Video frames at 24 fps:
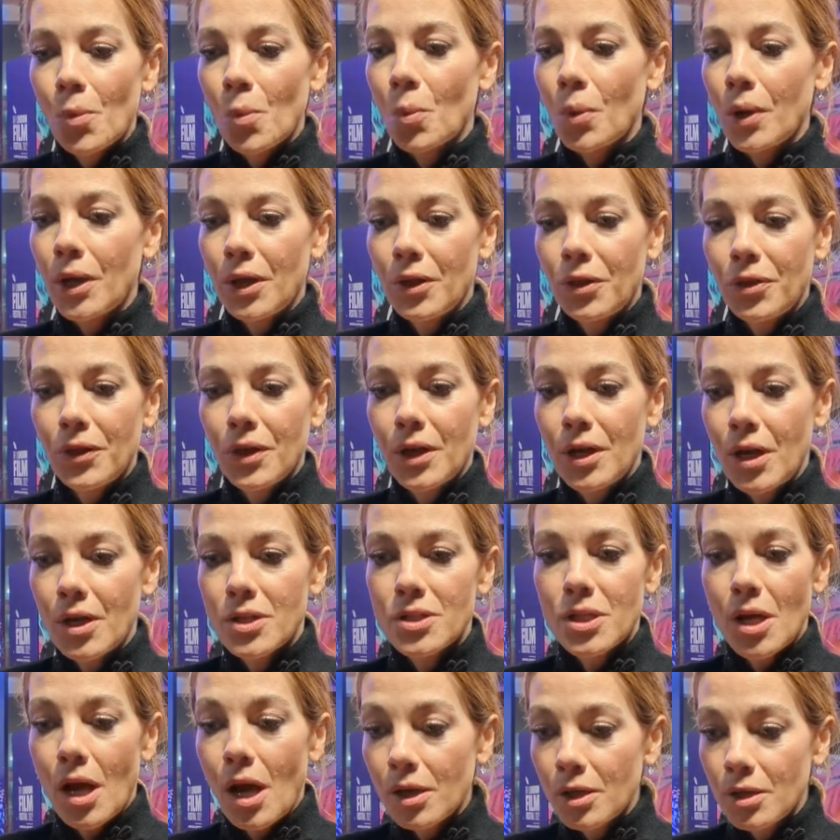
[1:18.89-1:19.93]
with an
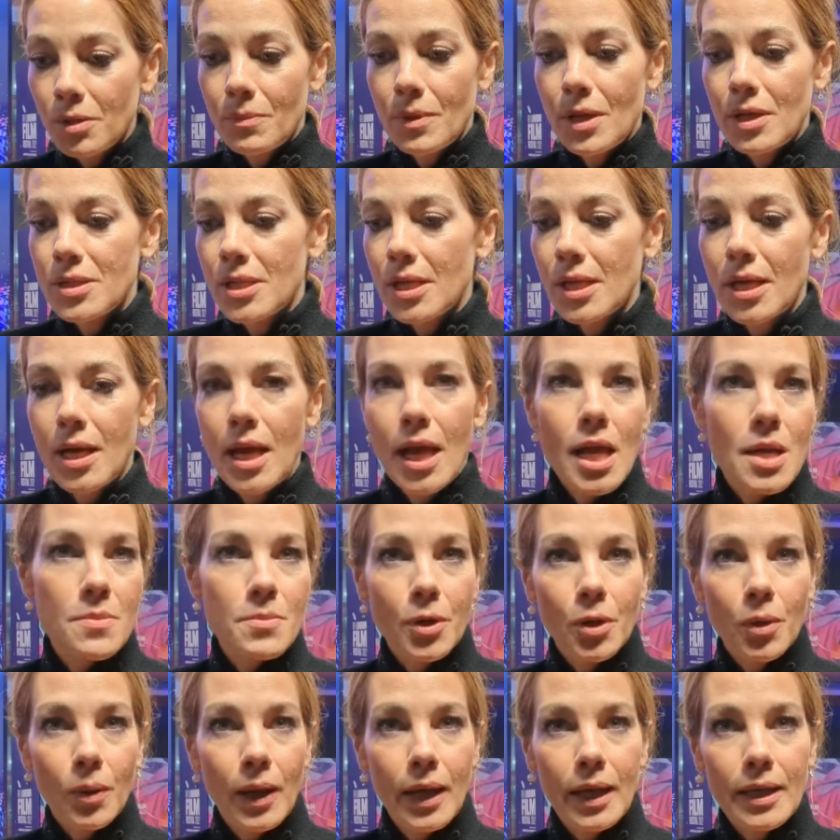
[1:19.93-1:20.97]
undocumented
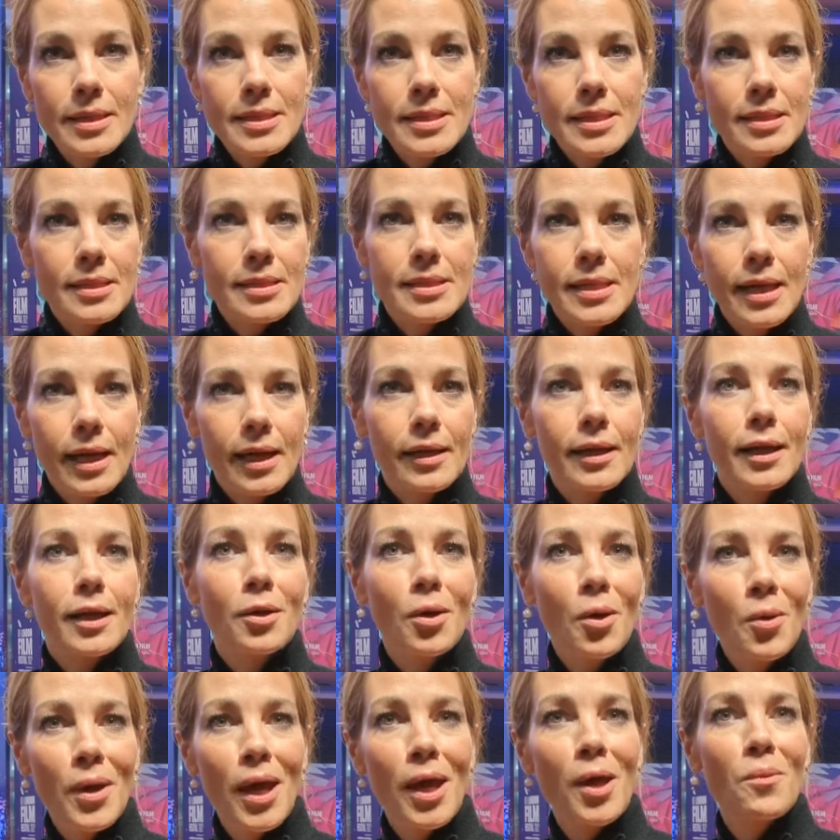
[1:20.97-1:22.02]
immigrant, and saying like,
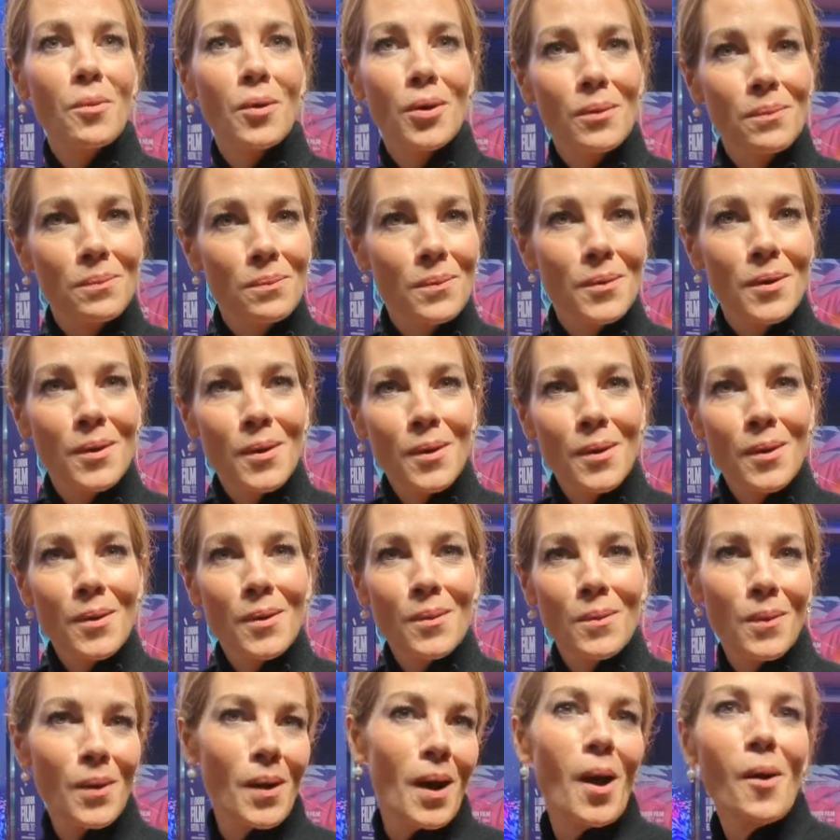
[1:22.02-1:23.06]
okay, we're
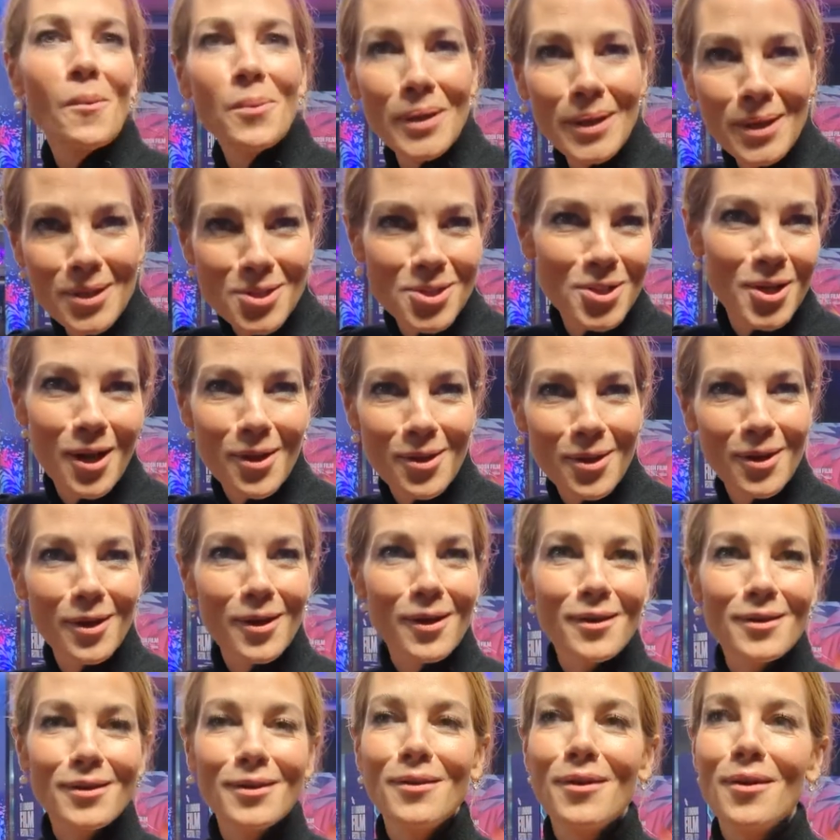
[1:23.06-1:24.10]
helping each
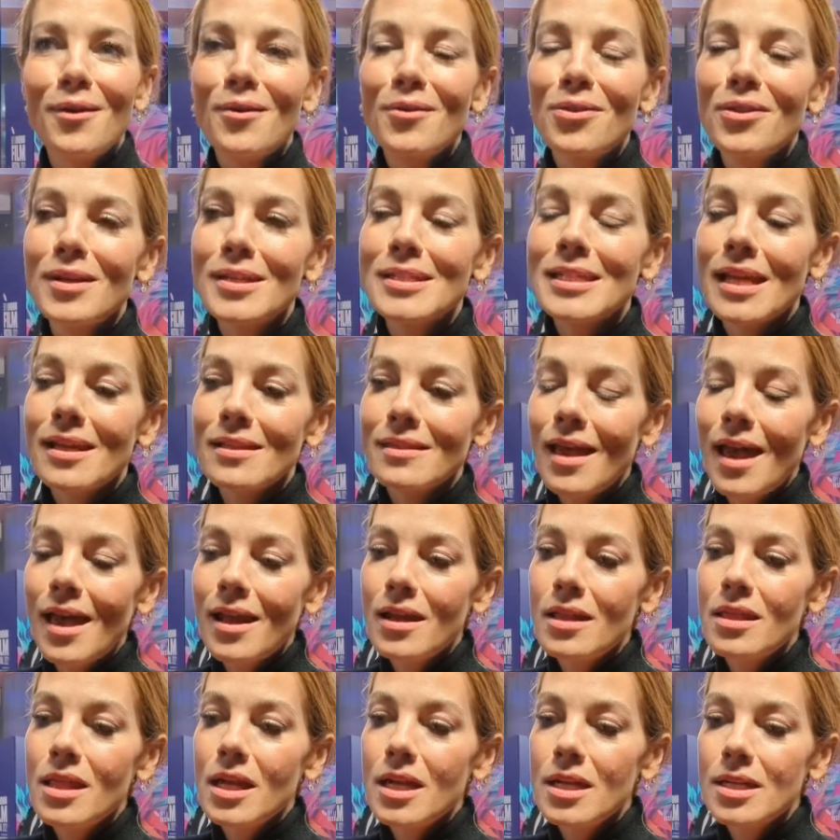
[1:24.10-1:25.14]
other, things like that.
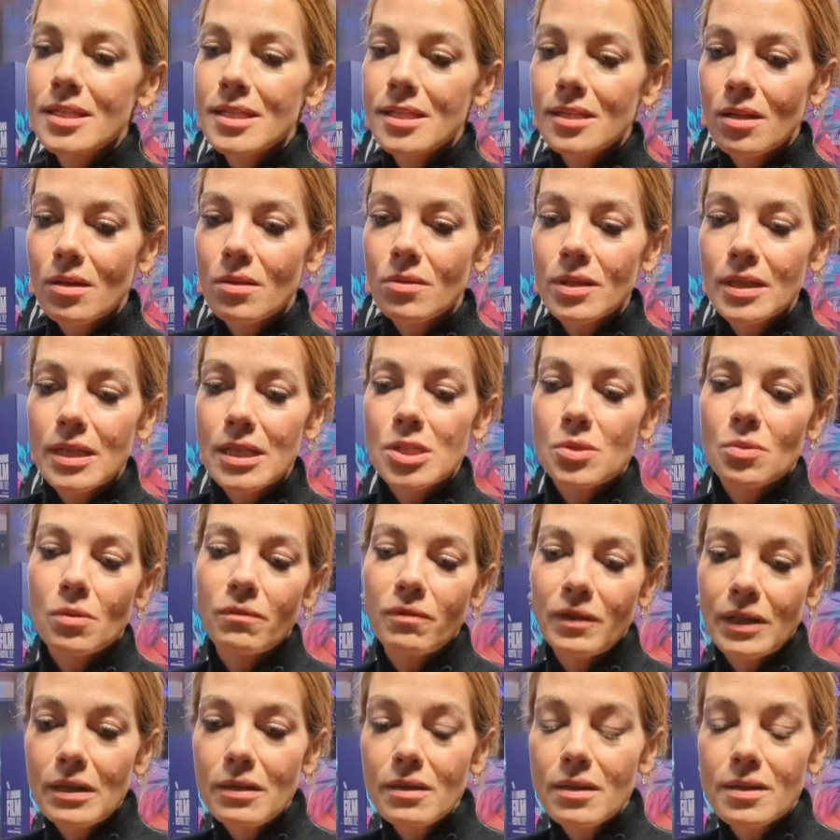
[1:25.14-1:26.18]
And then it slowly is
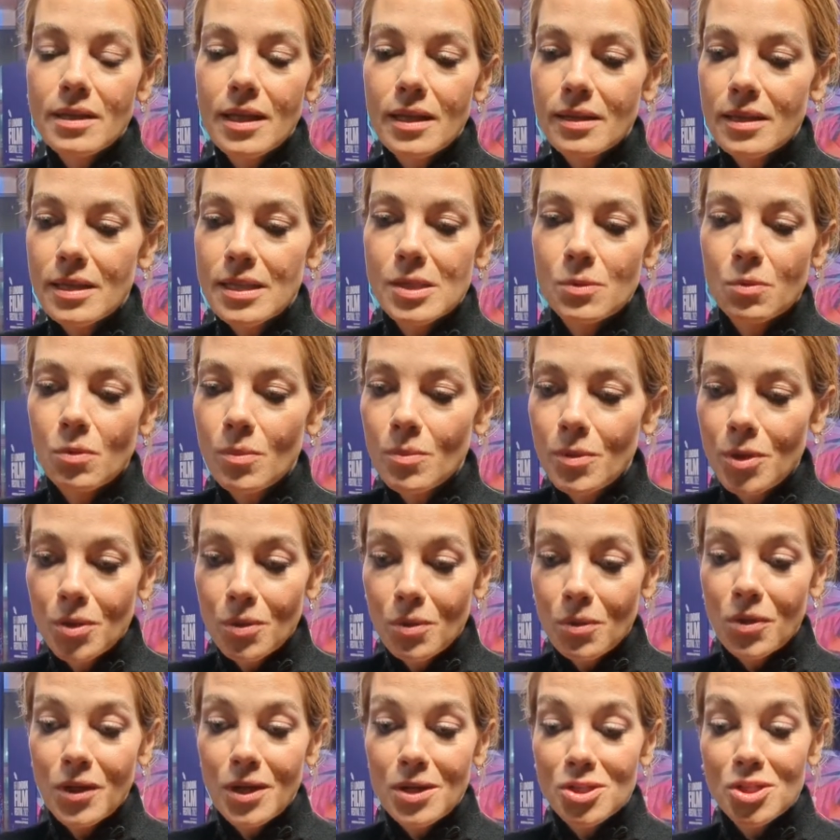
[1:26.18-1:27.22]
revealed that this woman who
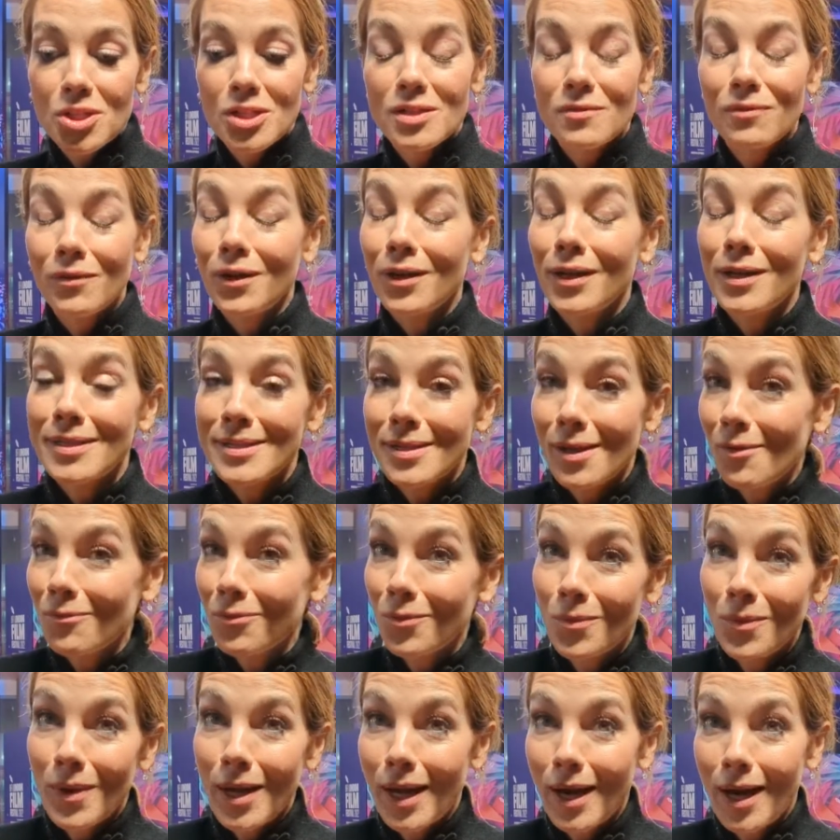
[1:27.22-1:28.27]
thinks she's very
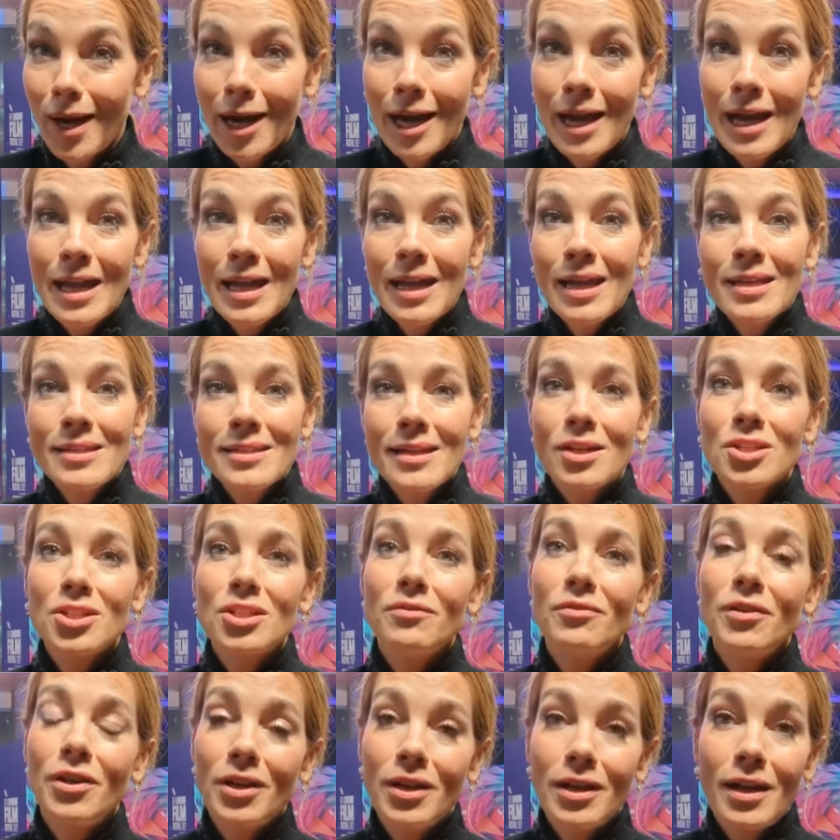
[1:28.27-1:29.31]
self-aware is
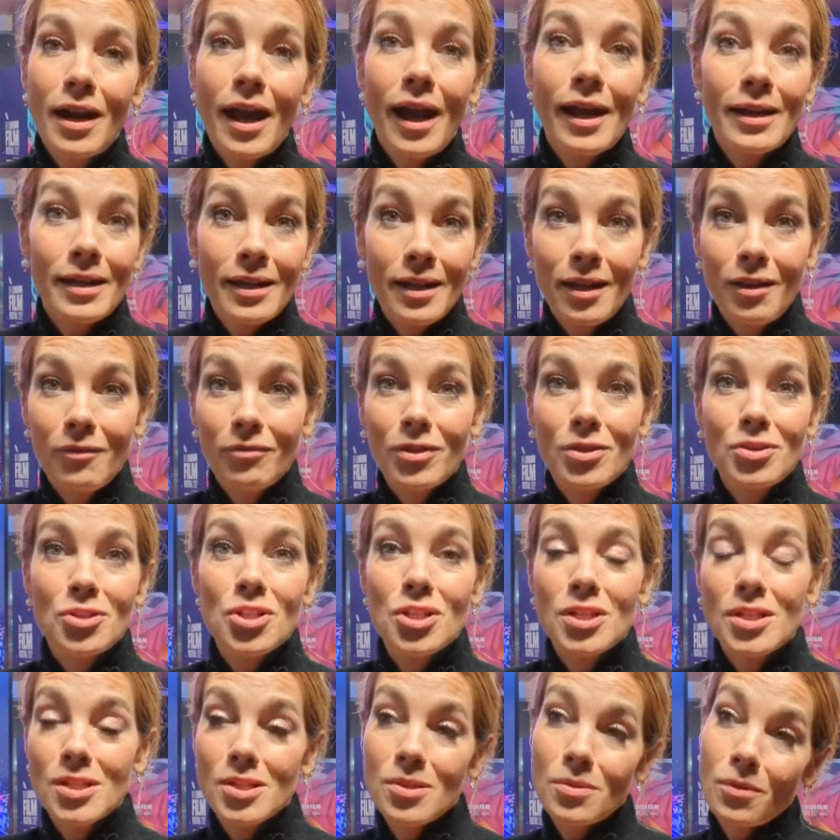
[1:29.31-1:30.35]
actually very naive, and
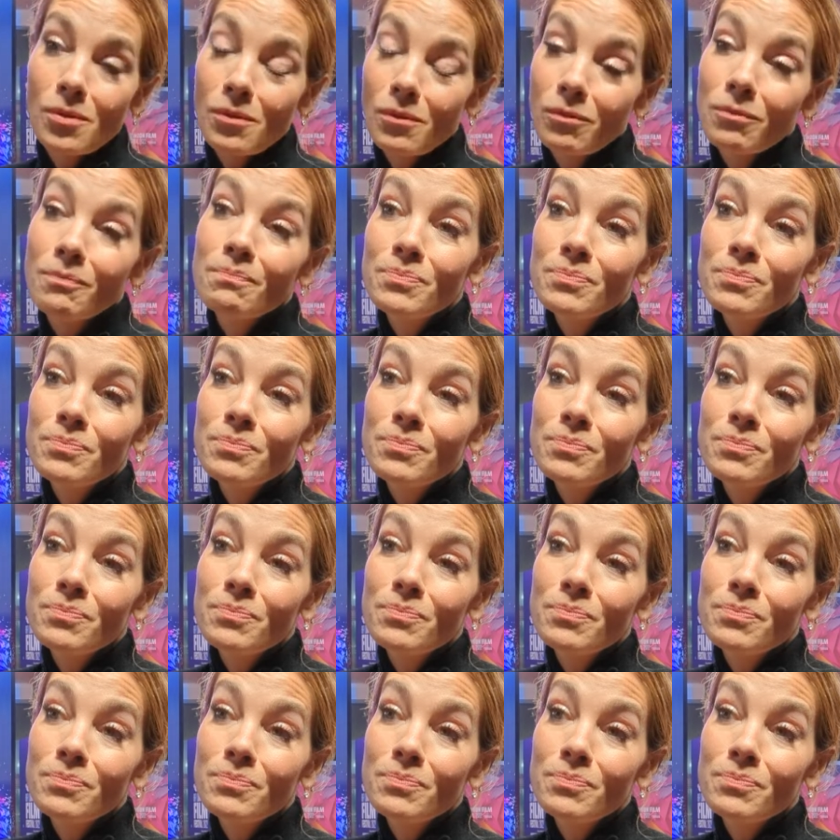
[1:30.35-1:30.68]
she's sort of